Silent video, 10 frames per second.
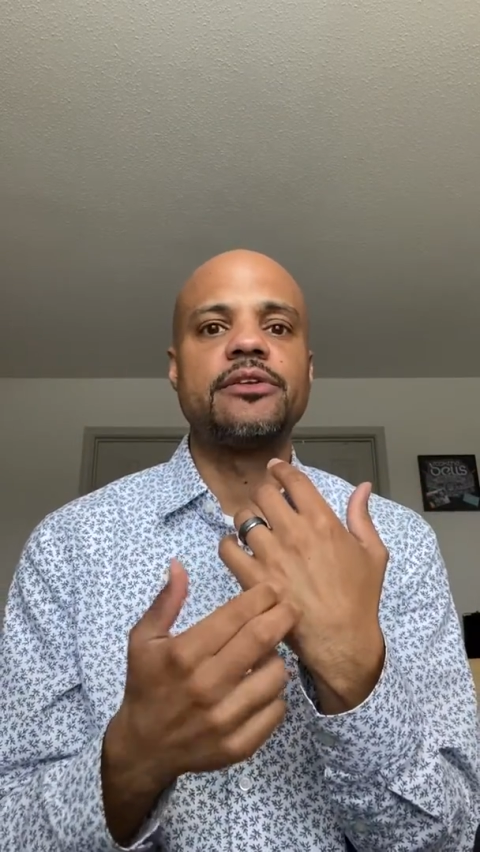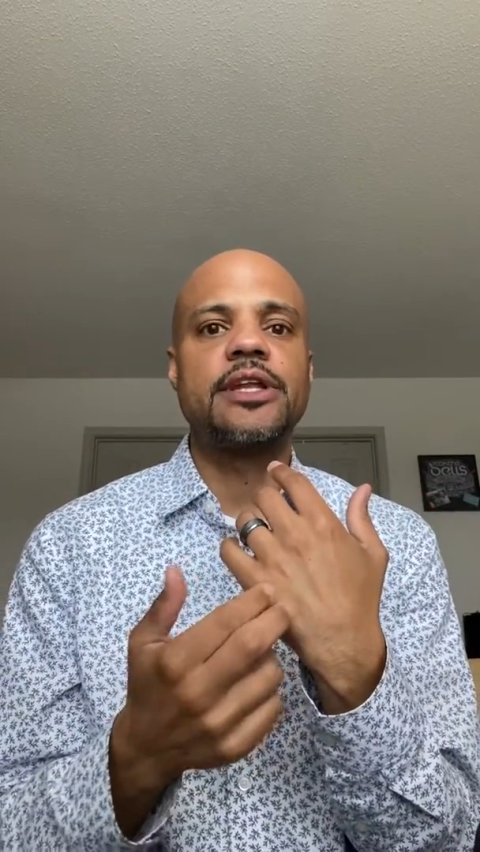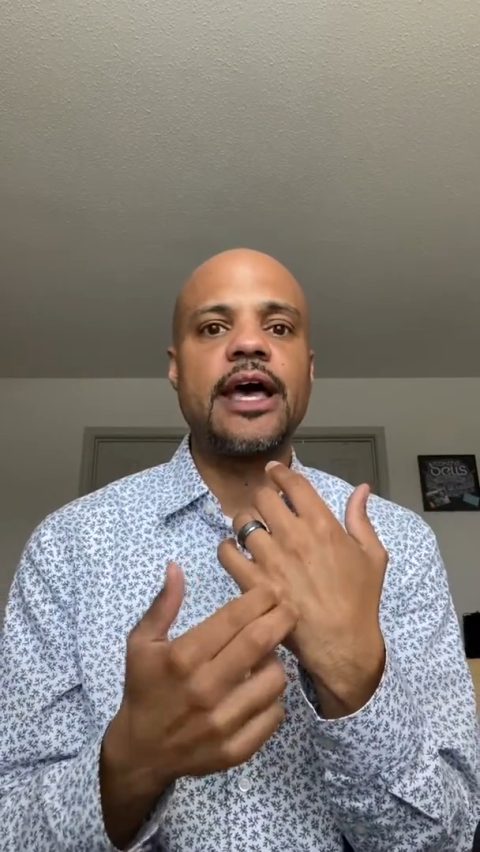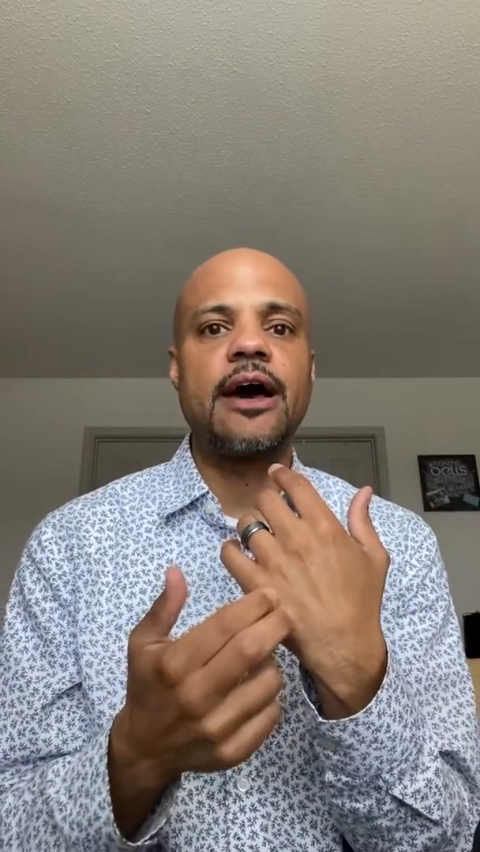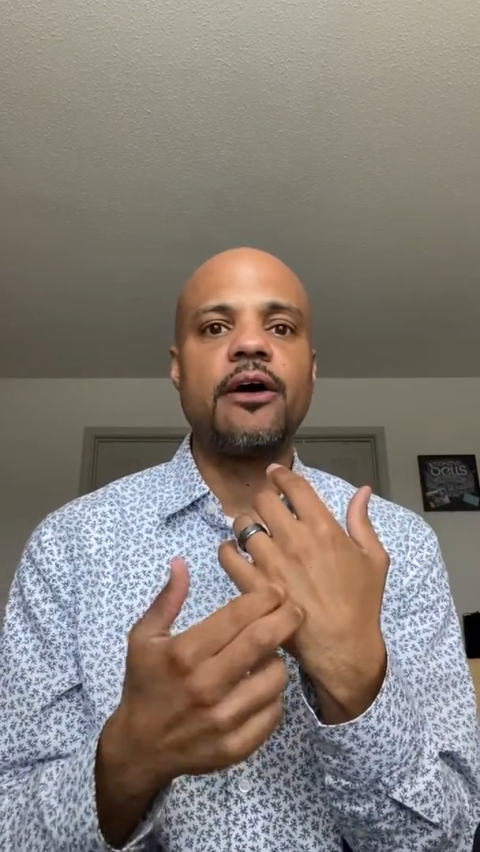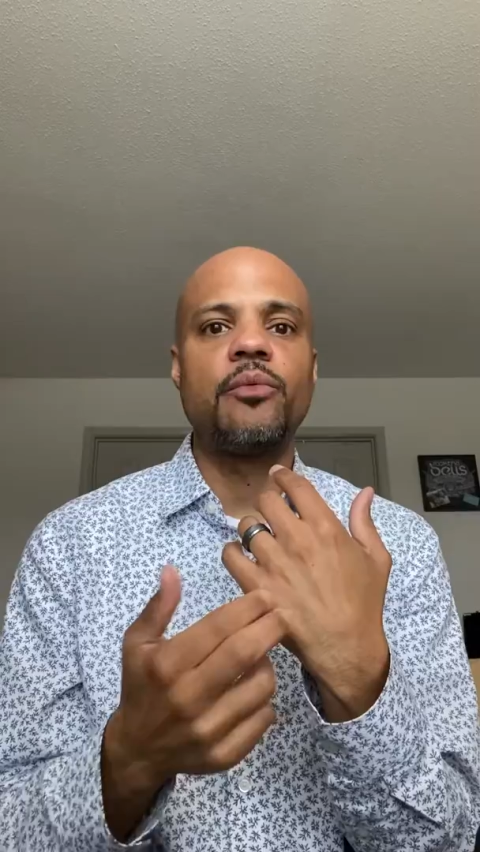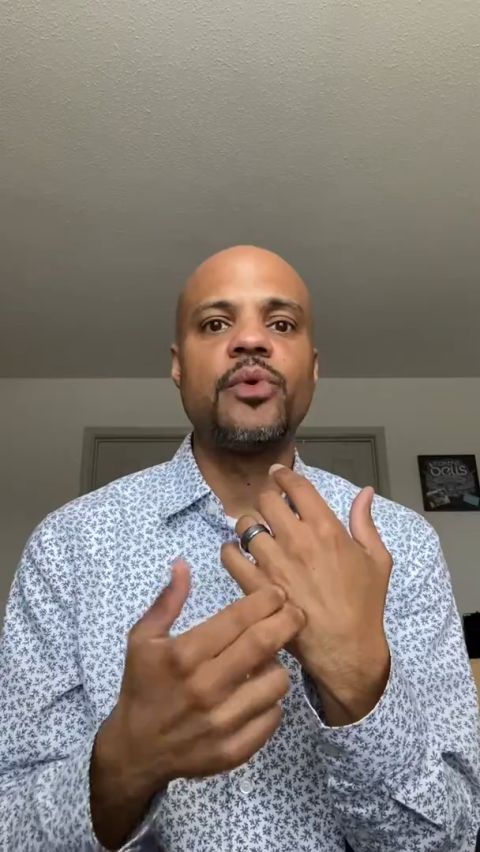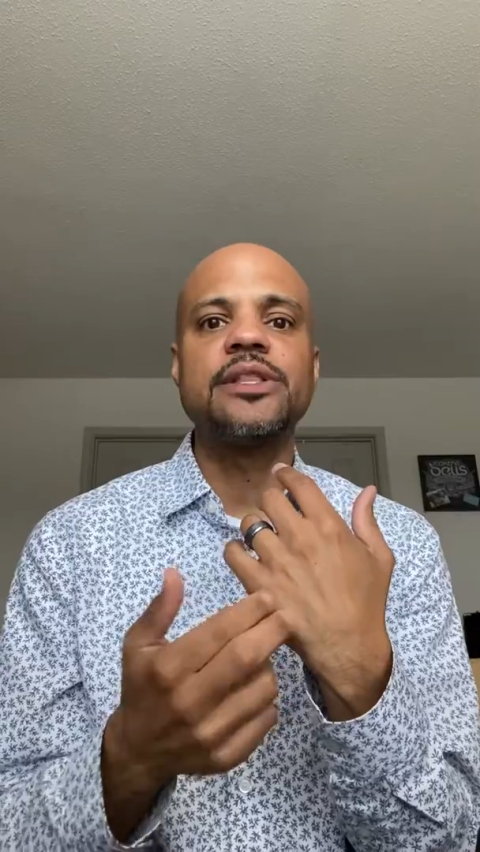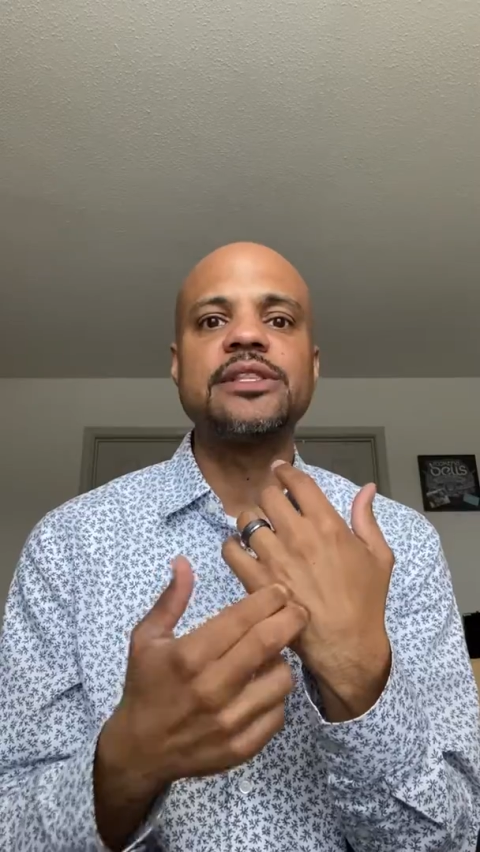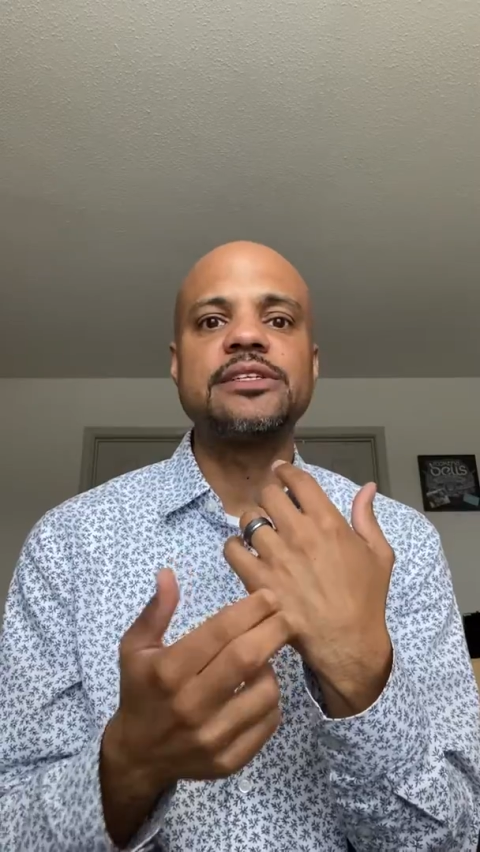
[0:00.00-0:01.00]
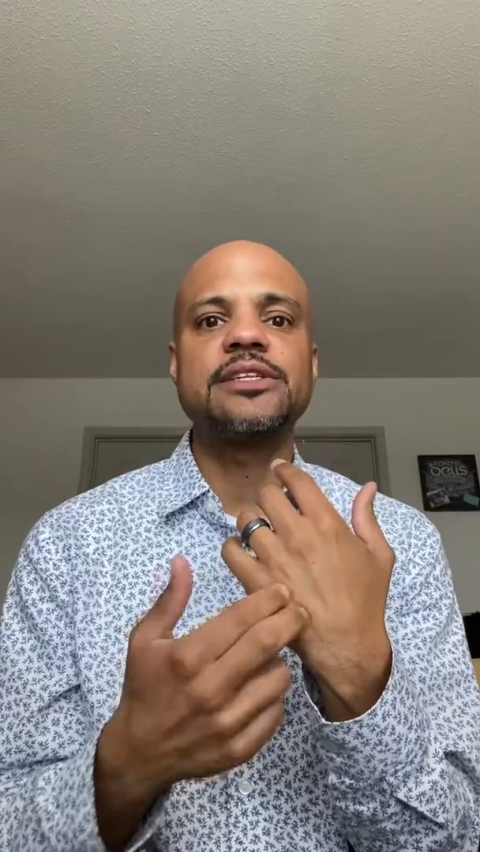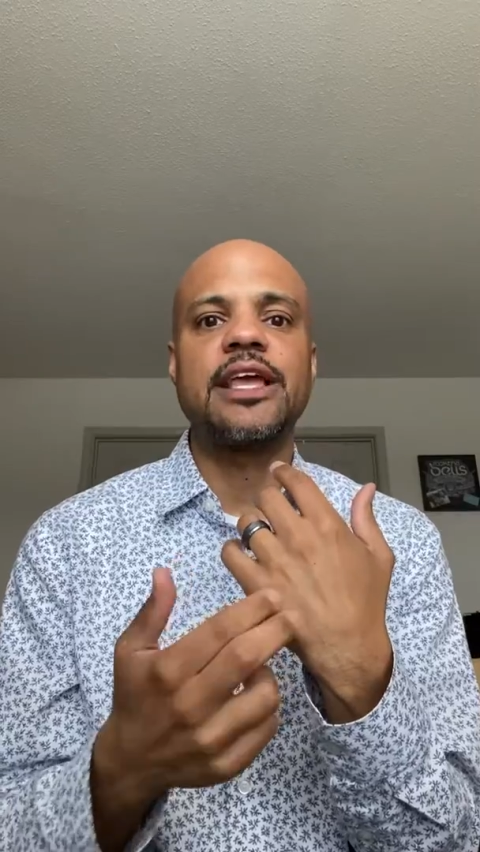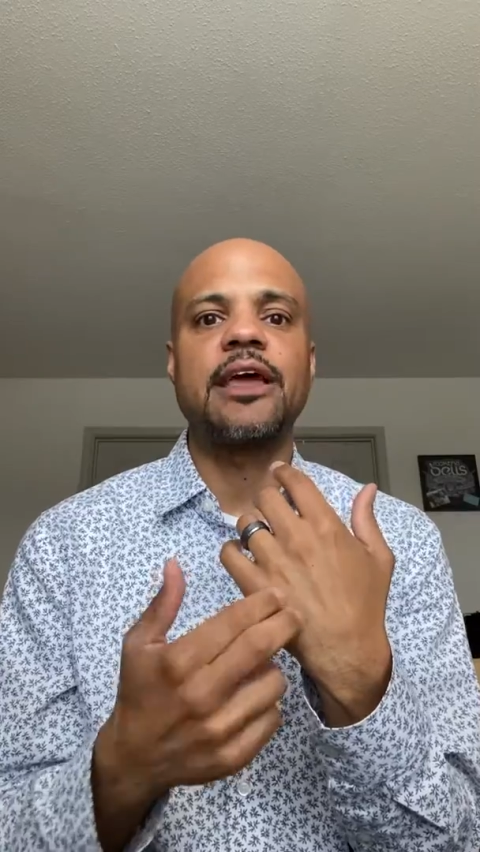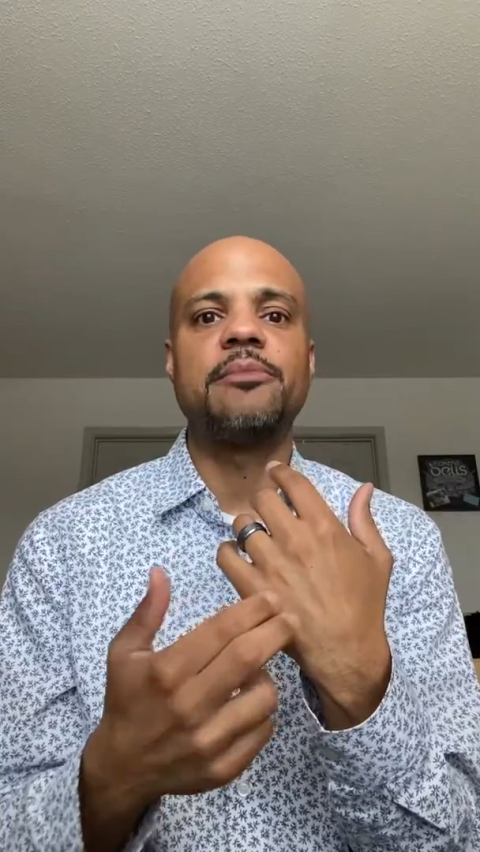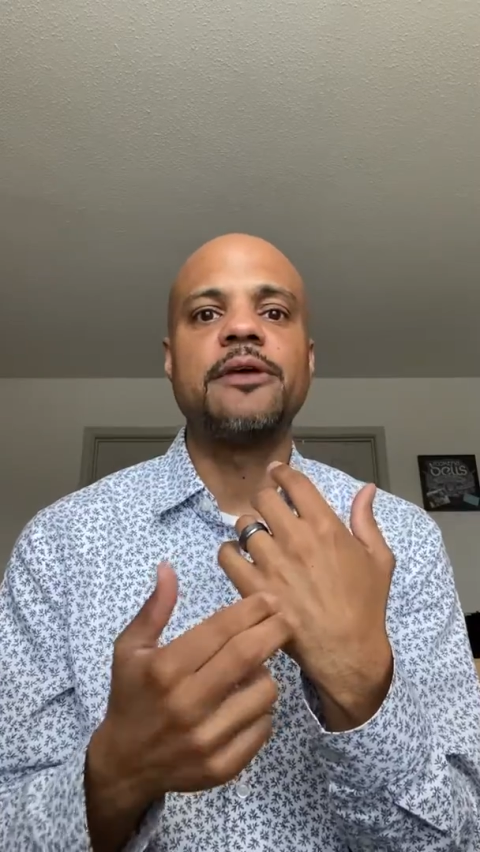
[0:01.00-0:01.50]
Now, with this
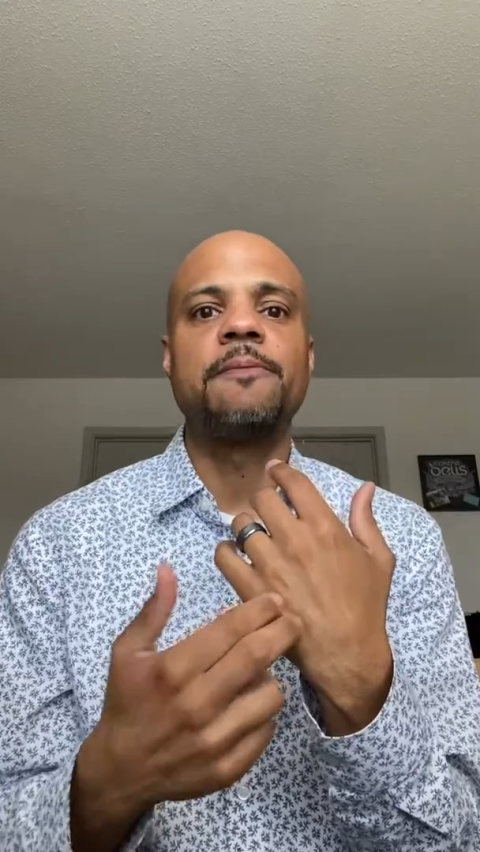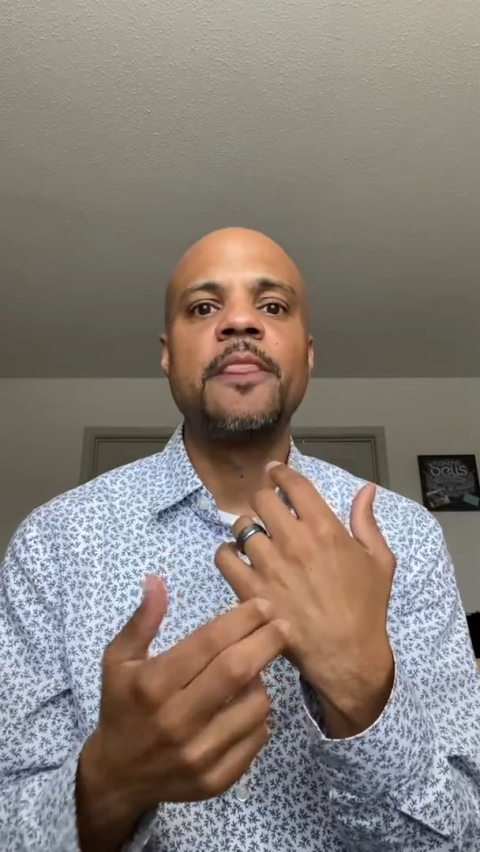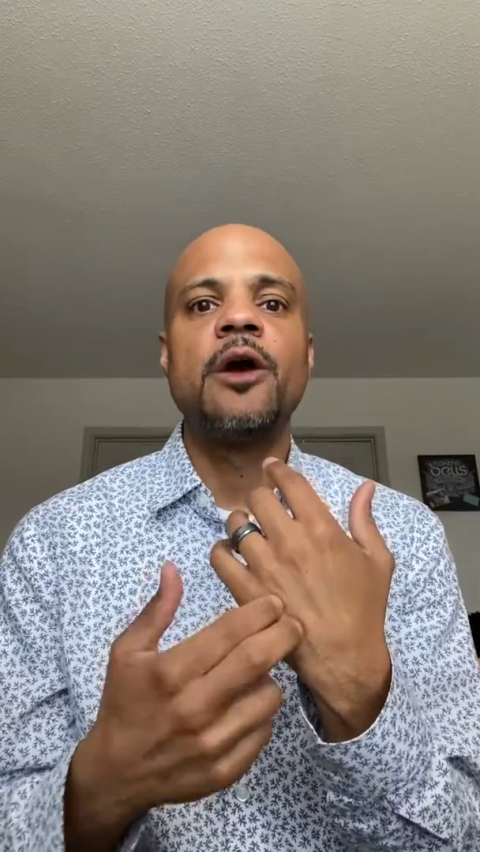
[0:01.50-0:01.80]
gamut,